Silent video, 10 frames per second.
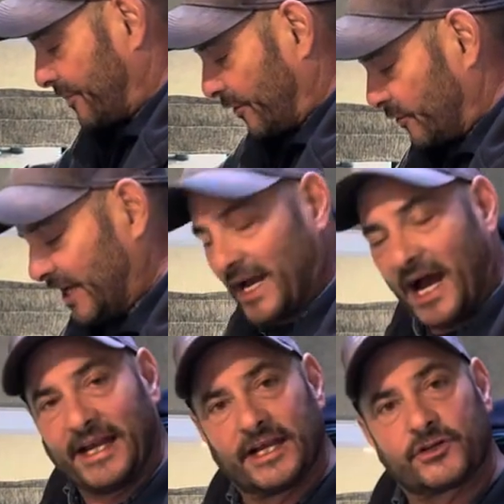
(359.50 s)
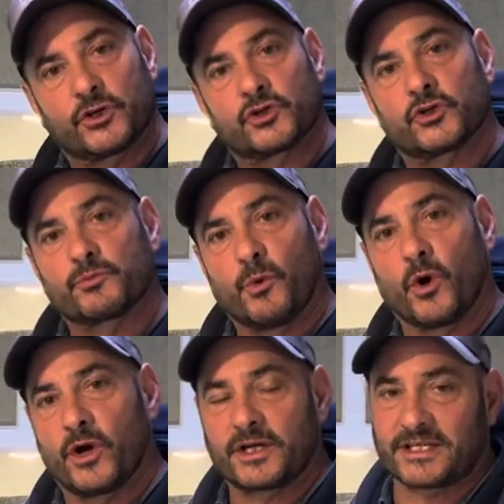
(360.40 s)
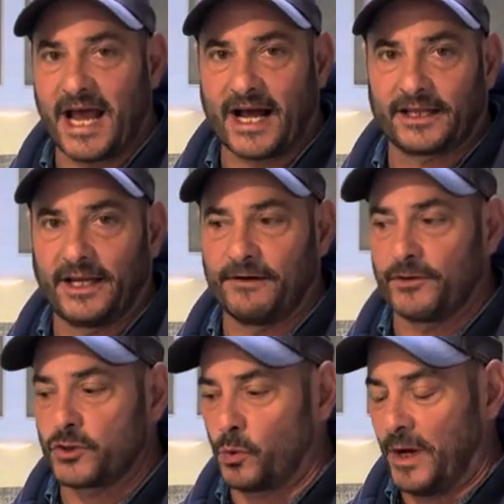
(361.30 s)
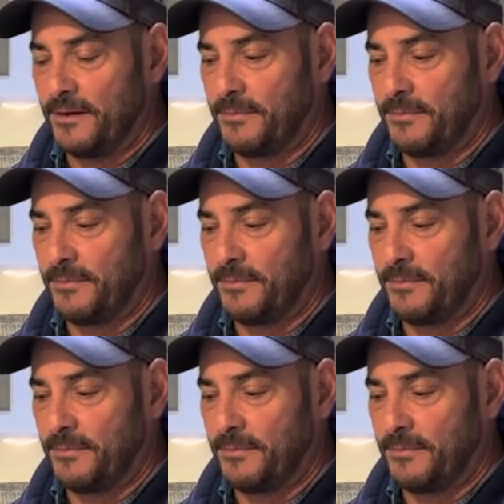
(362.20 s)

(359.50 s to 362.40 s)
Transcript: 39 inches is more exactly of a twin